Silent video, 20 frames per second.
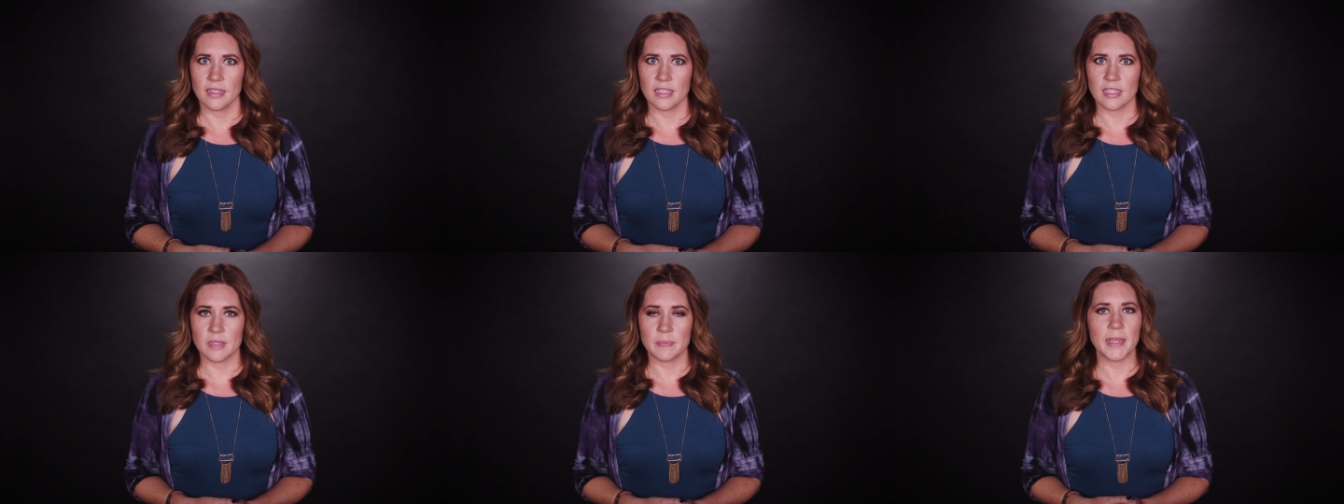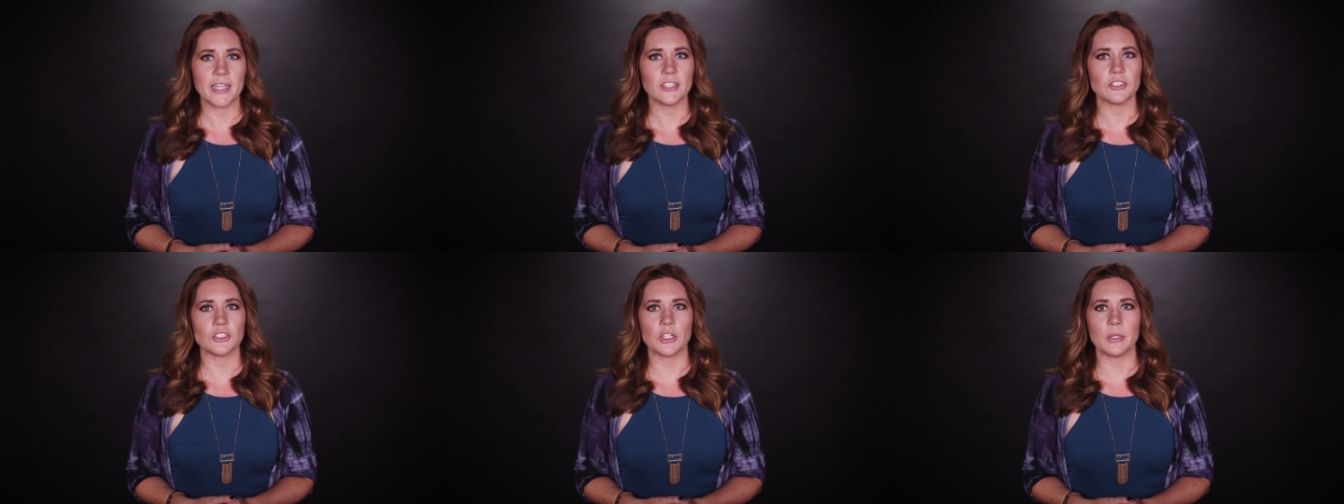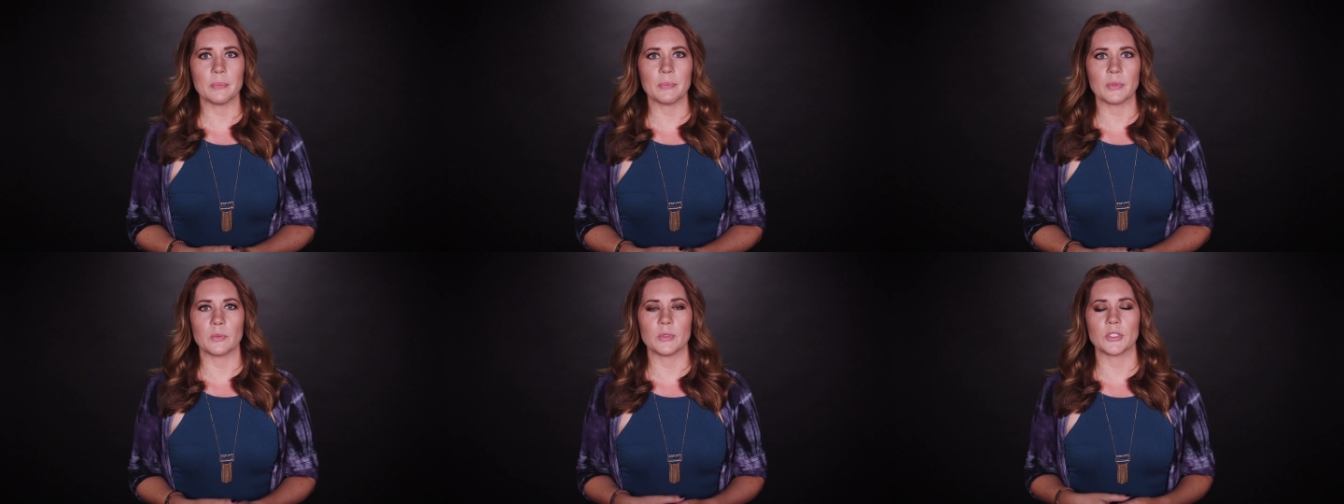The
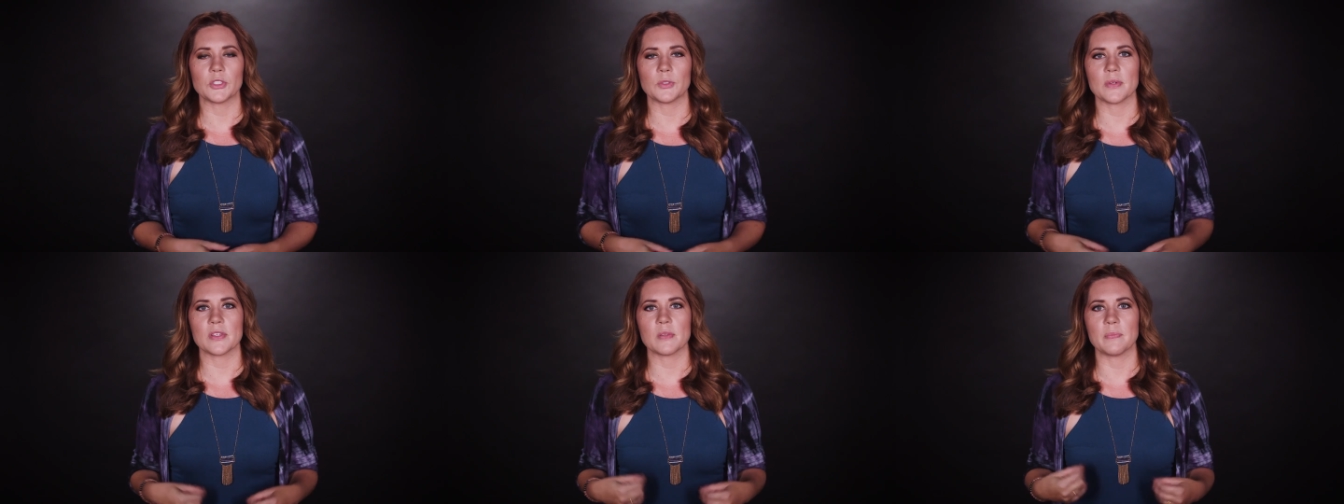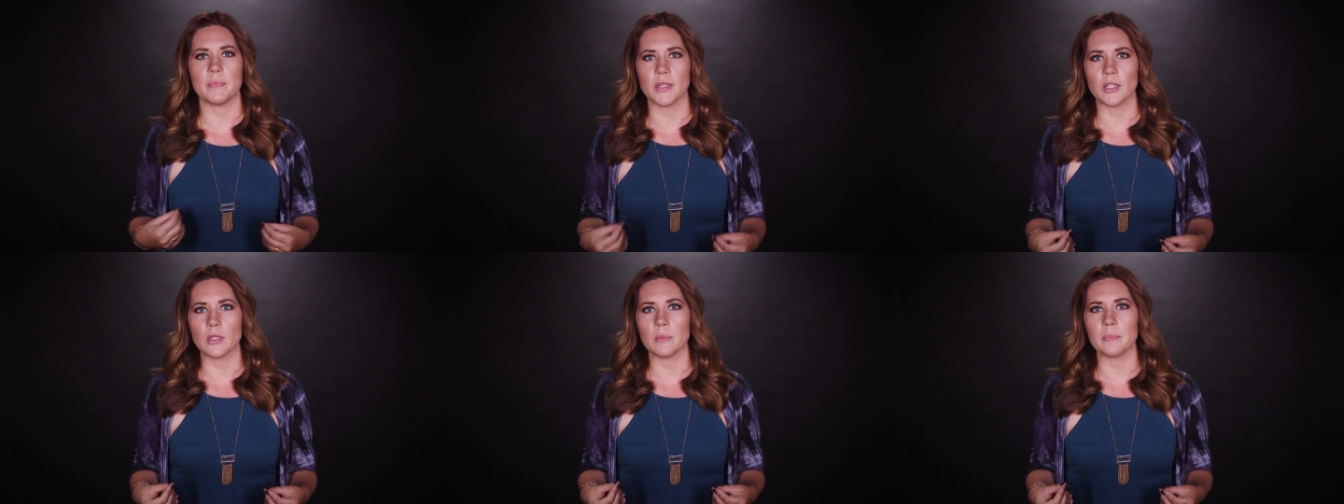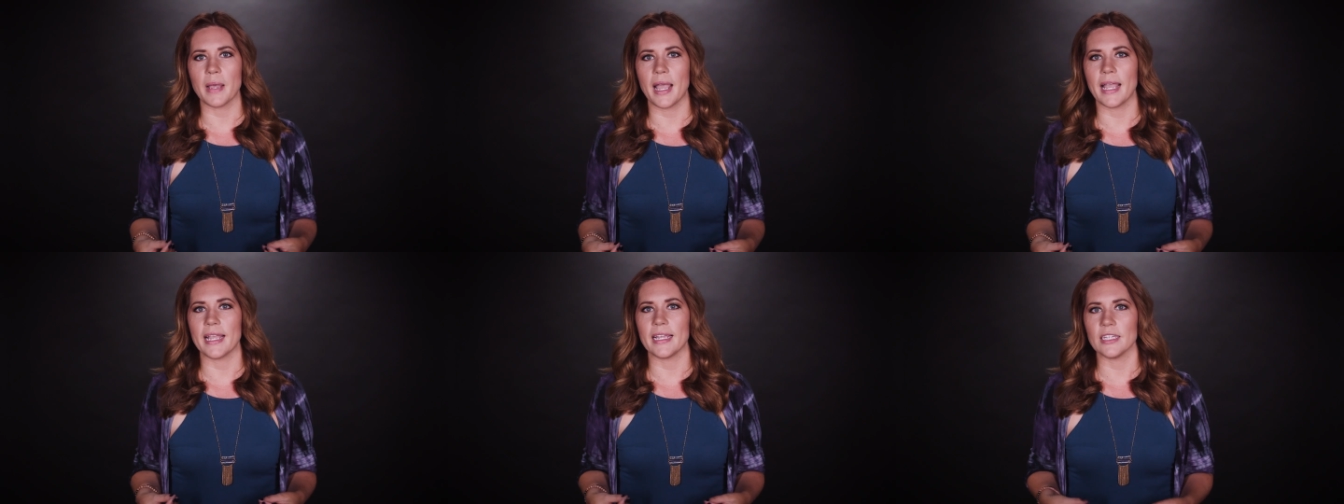spaceship, which was
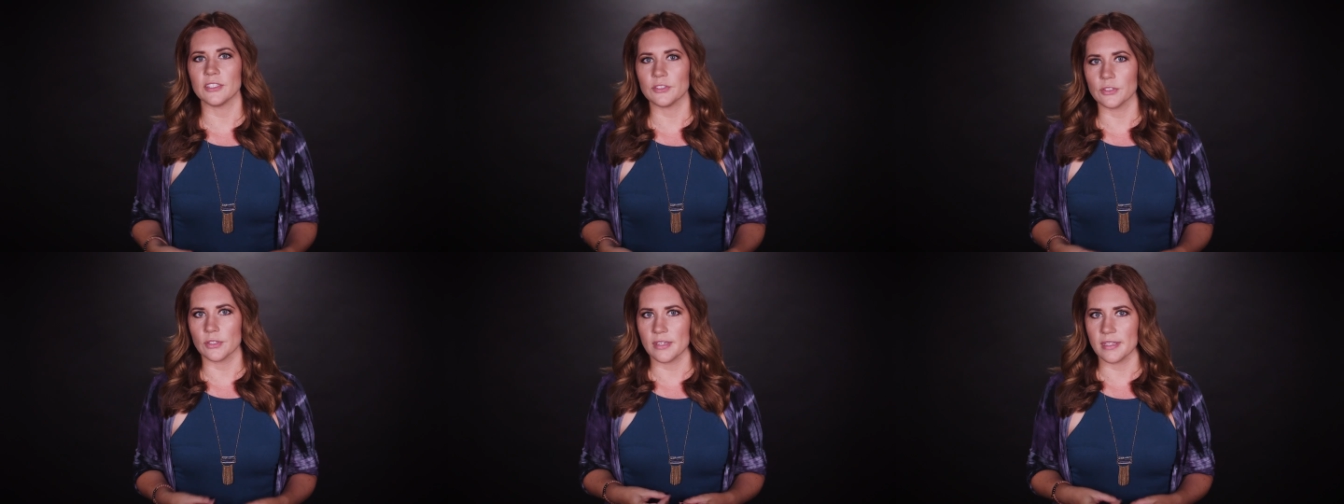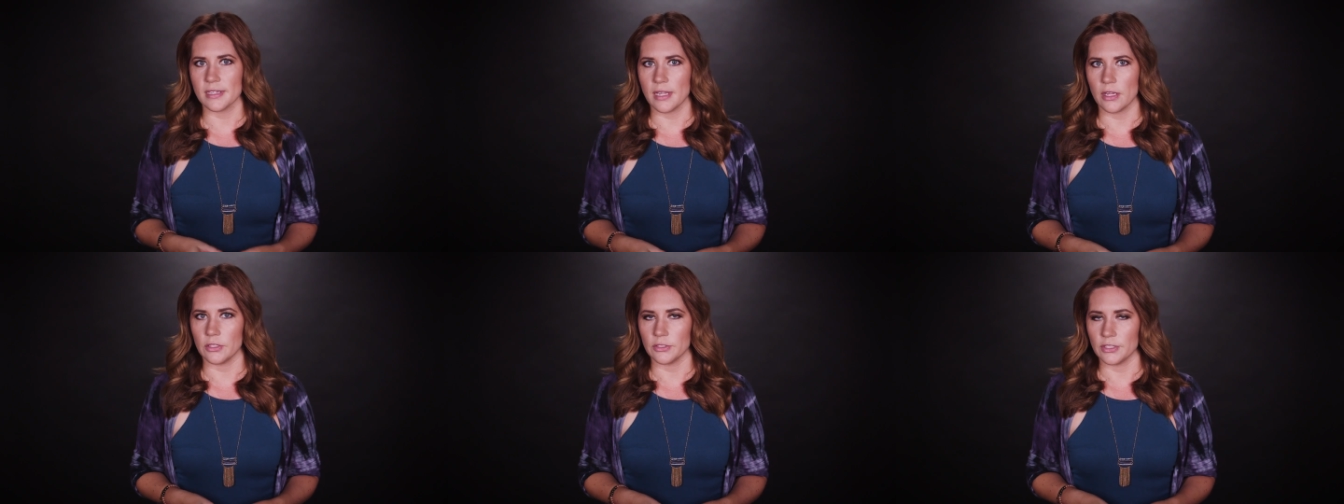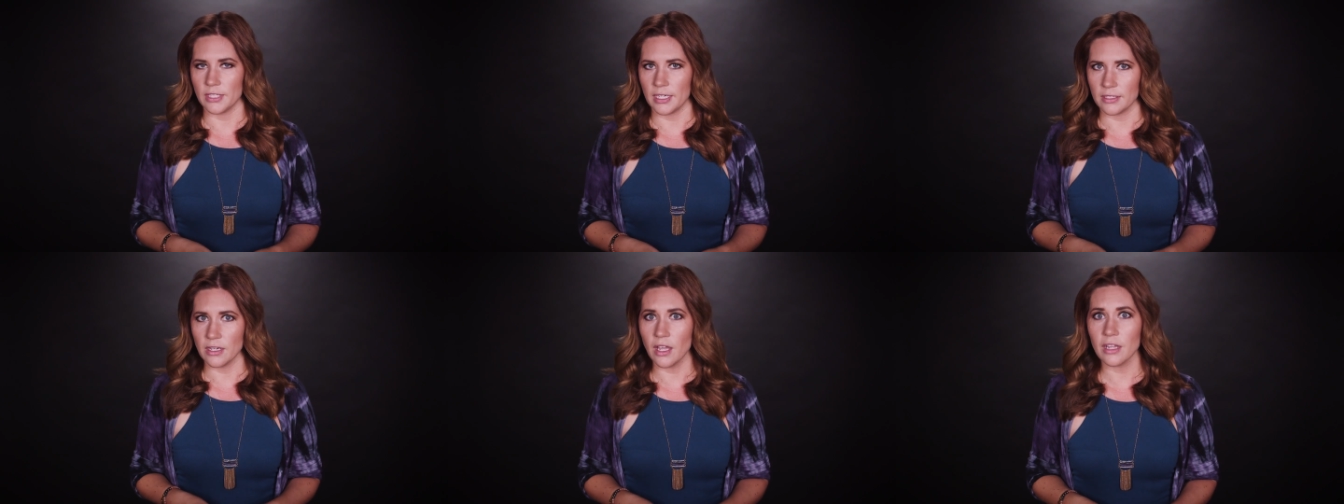built by Interstellar
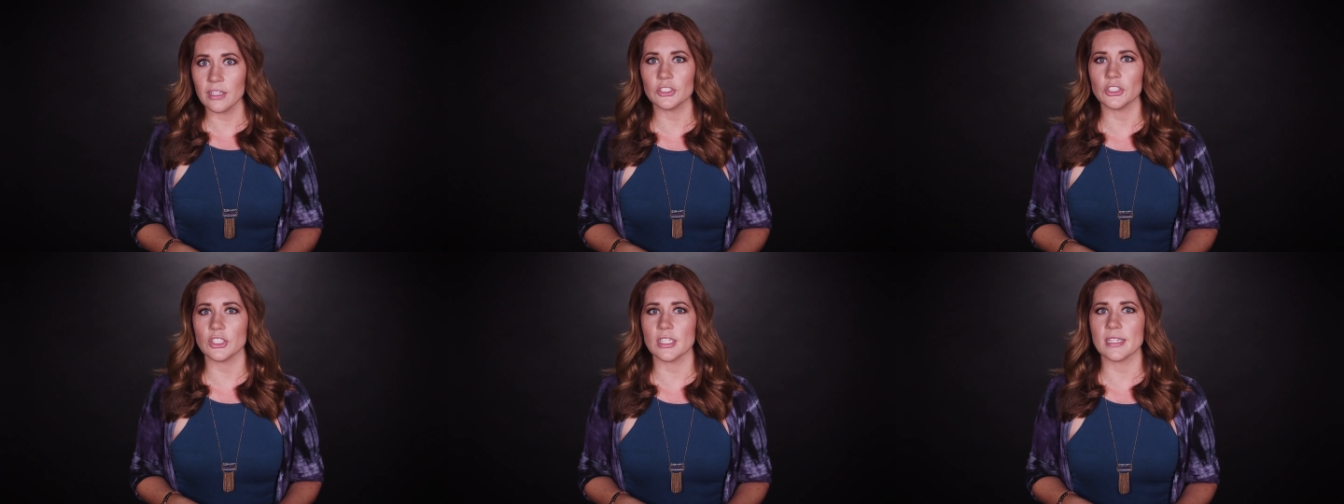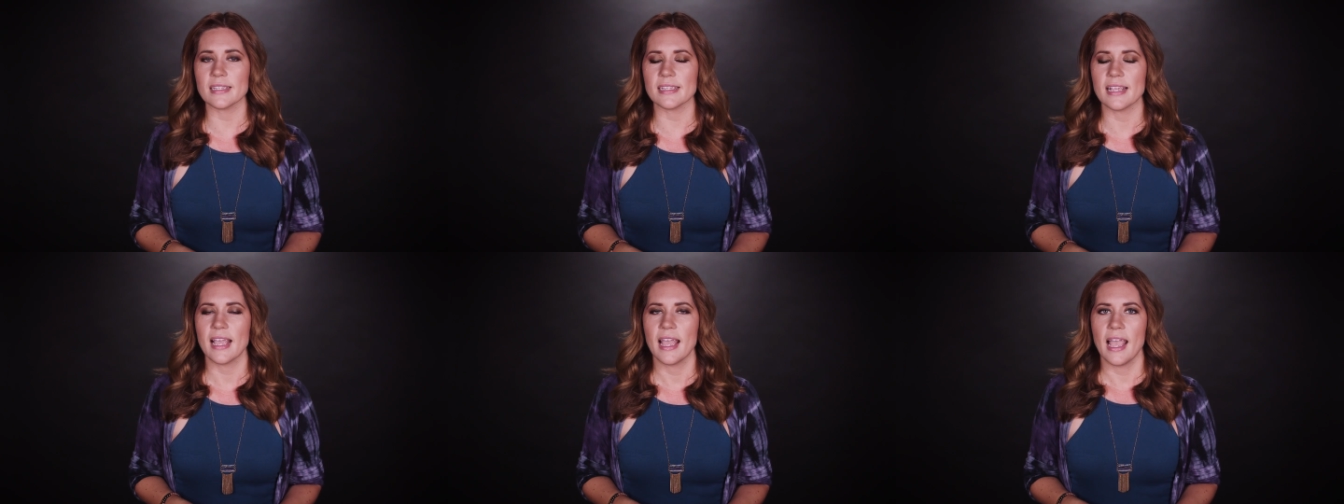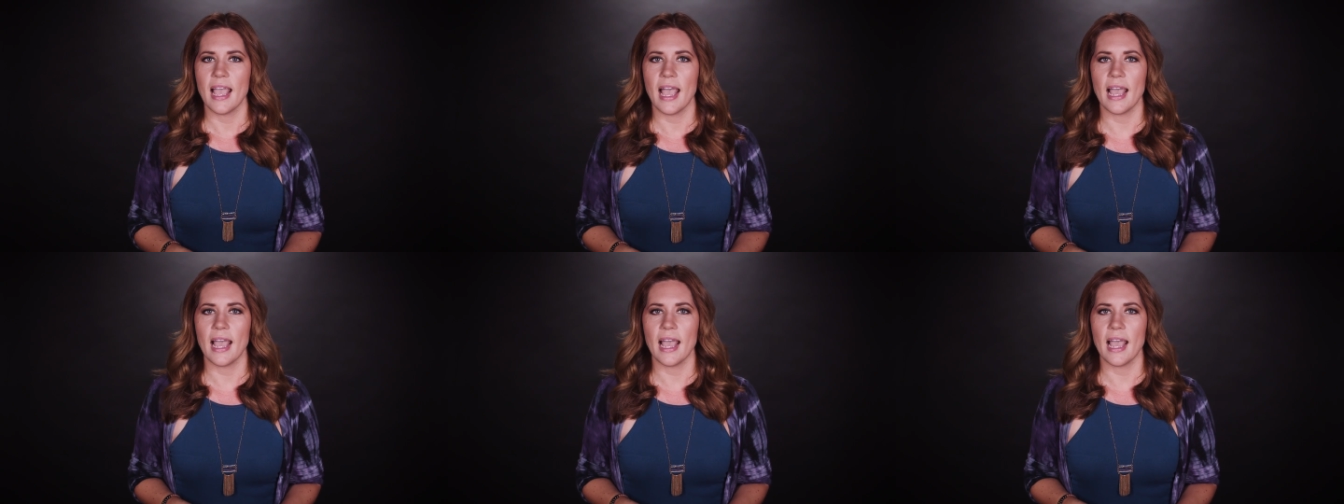Technologies,